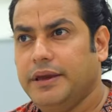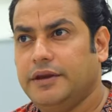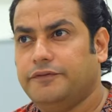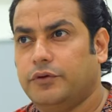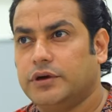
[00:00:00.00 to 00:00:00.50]

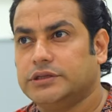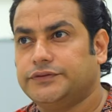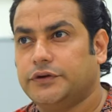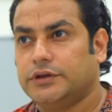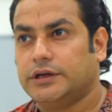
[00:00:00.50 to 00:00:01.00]
main focus
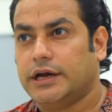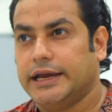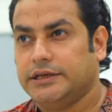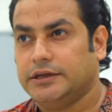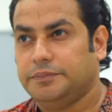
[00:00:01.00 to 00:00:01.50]
for the
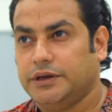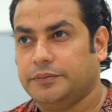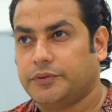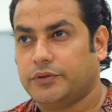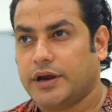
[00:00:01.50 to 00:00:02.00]

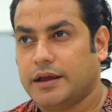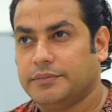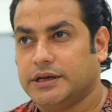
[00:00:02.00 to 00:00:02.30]
ITP program